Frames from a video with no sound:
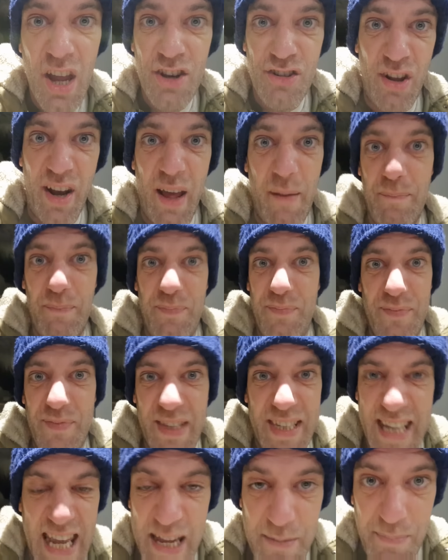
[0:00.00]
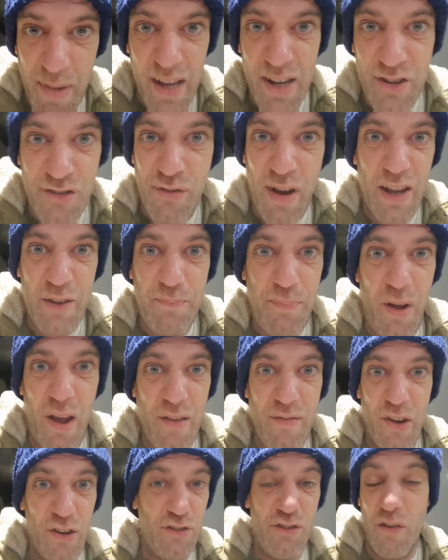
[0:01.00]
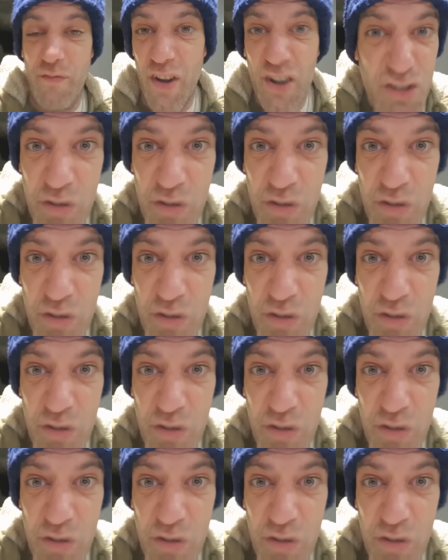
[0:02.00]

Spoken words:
trying to keep my address private and stuff.